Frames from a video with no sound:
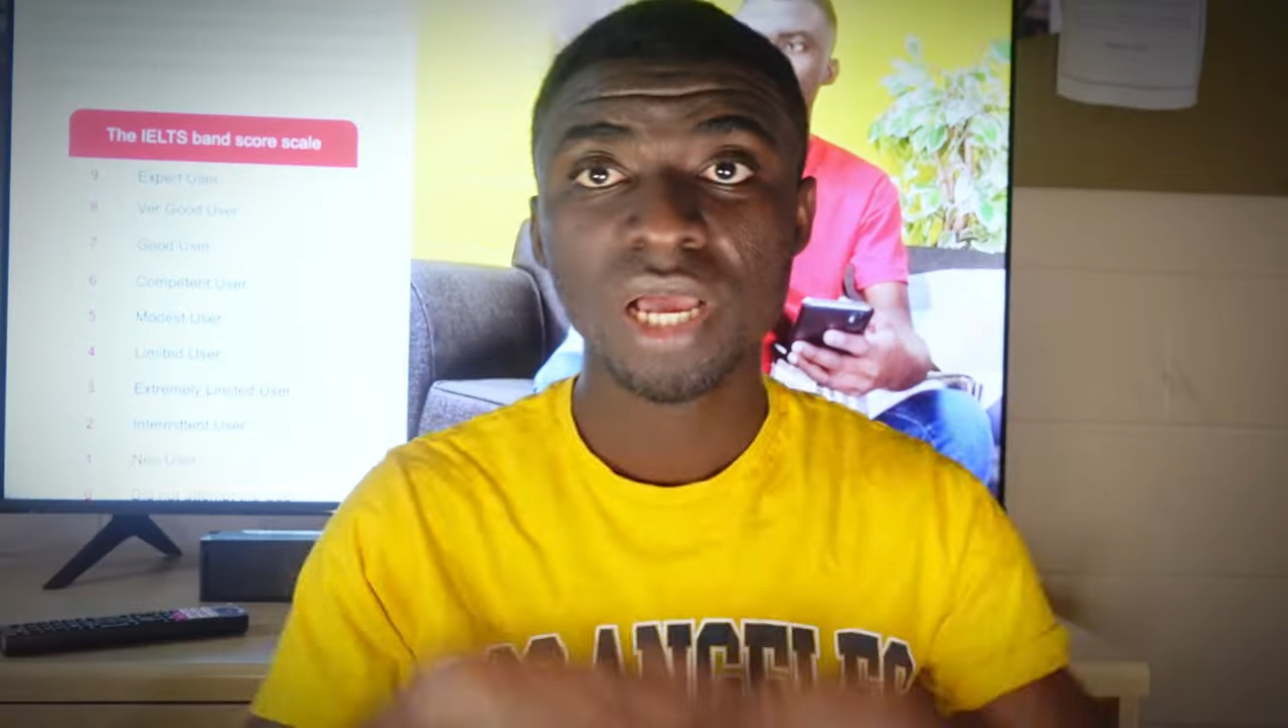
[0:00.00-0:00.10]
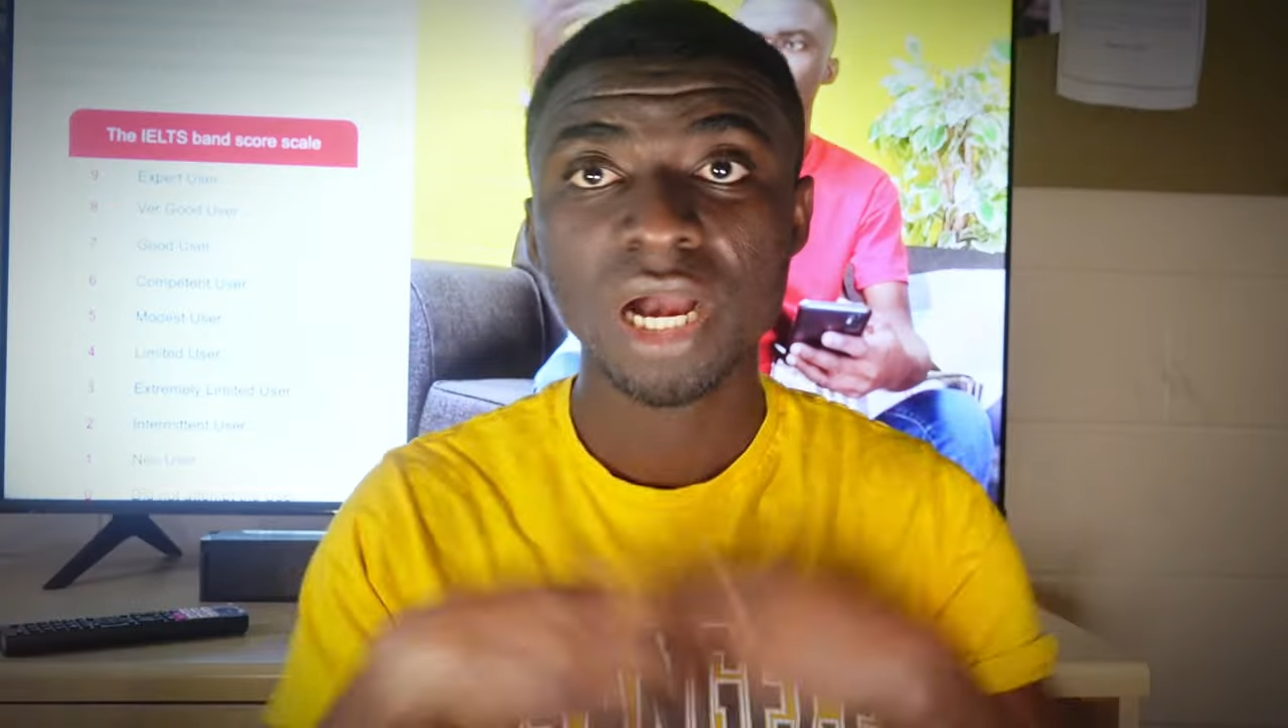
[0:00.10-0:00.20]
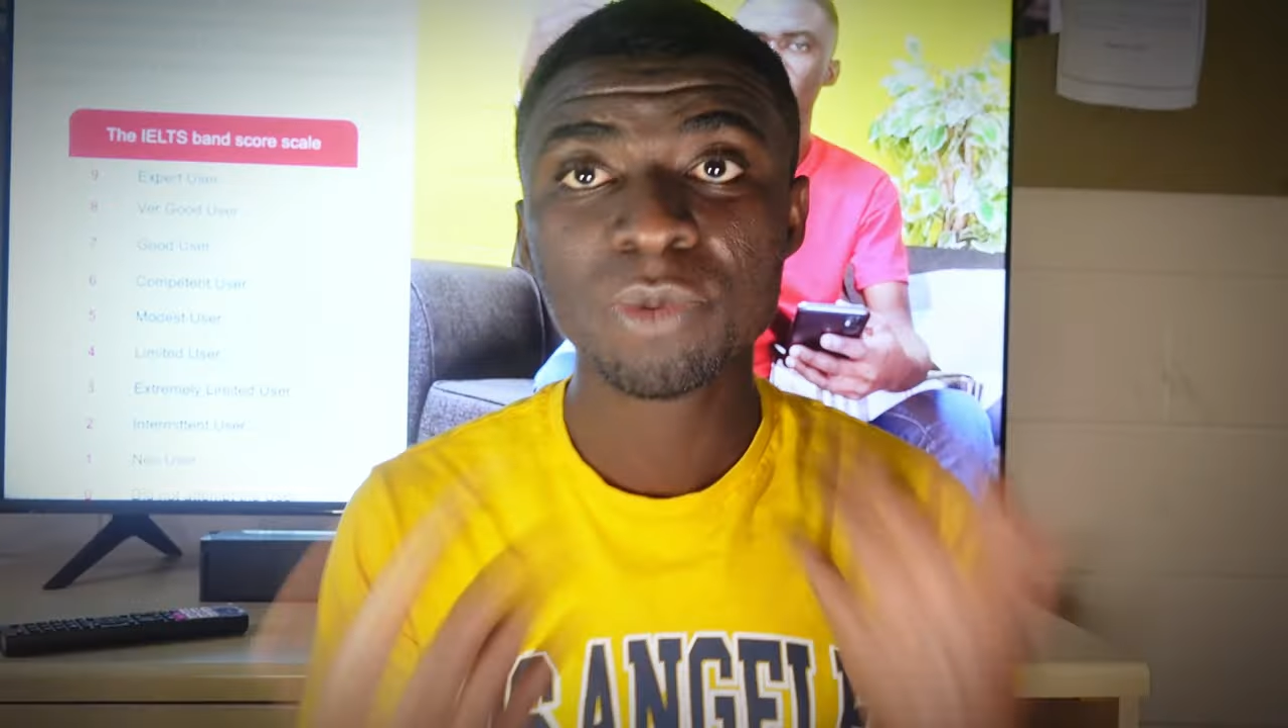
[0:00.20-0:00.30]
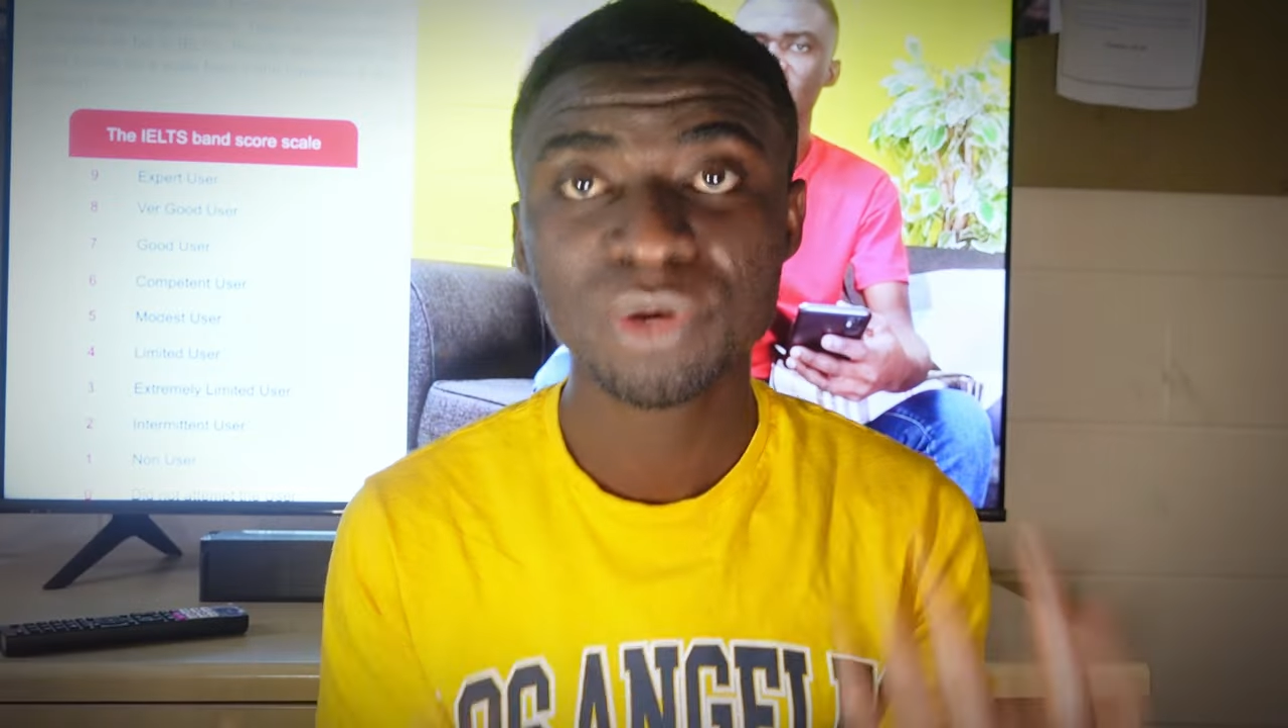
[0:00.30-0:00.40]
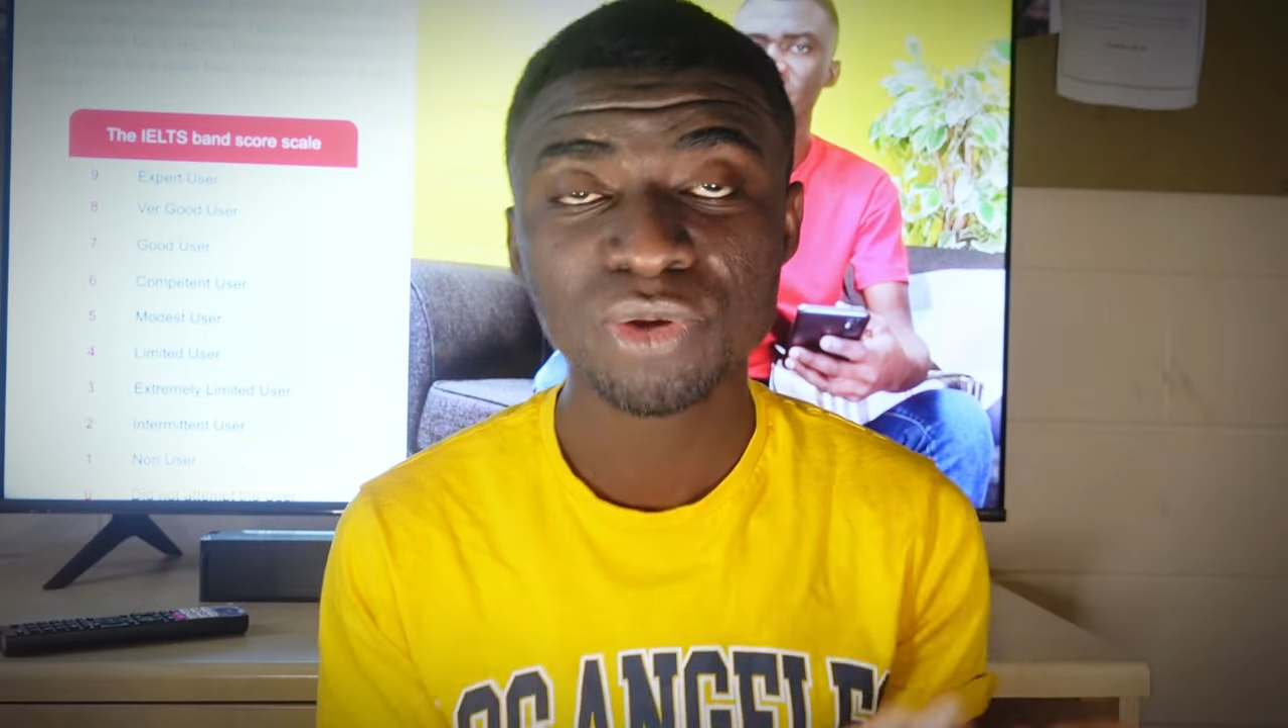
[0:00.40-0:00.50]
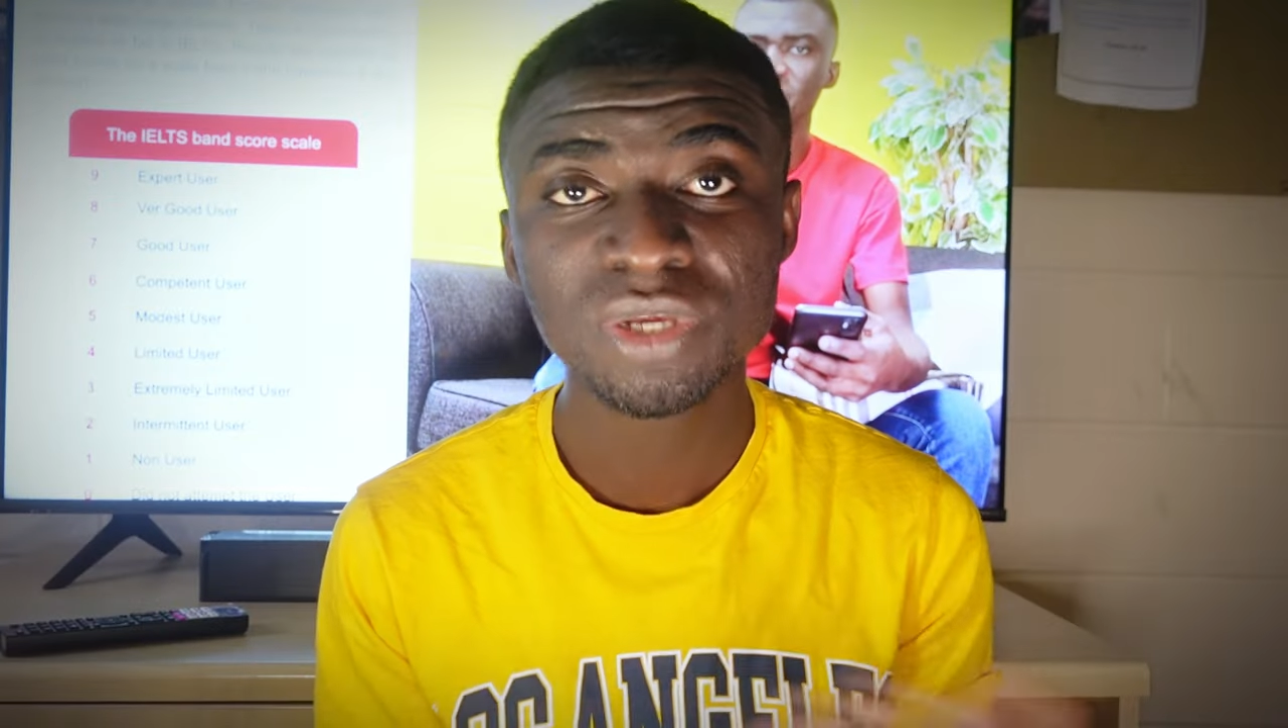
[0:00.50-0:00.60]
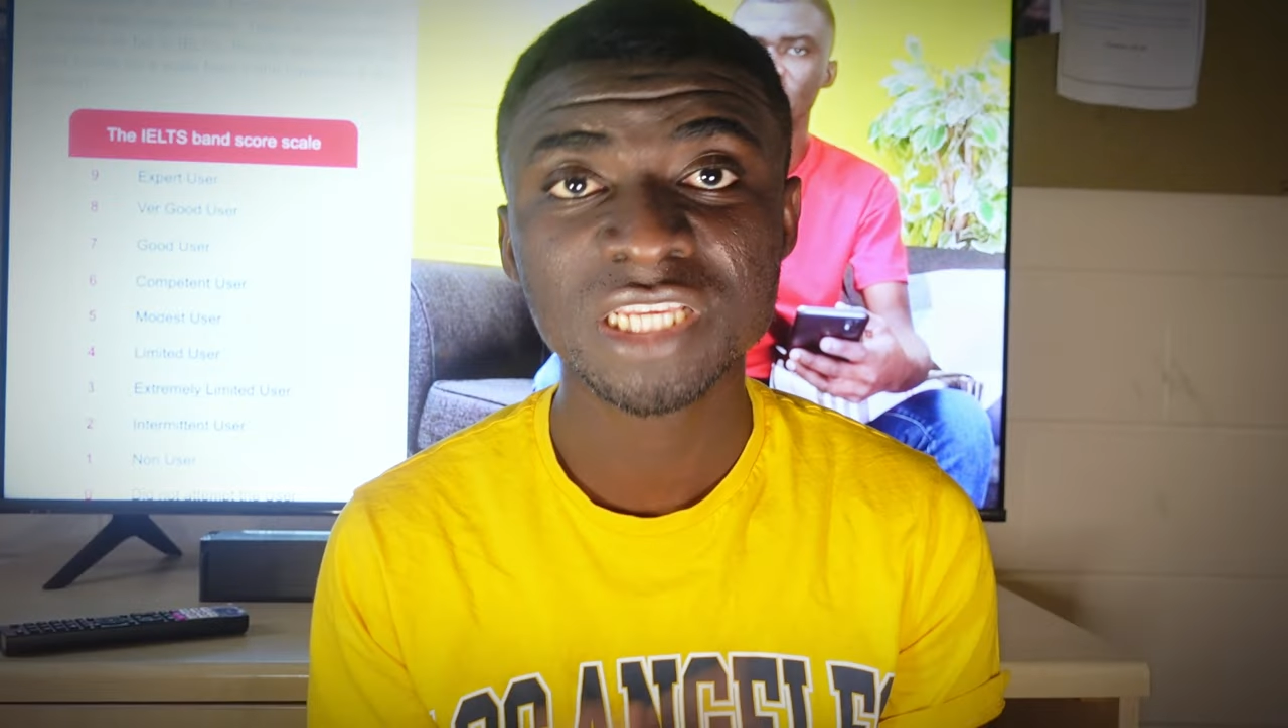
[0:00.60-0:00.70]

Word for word: I'll be doing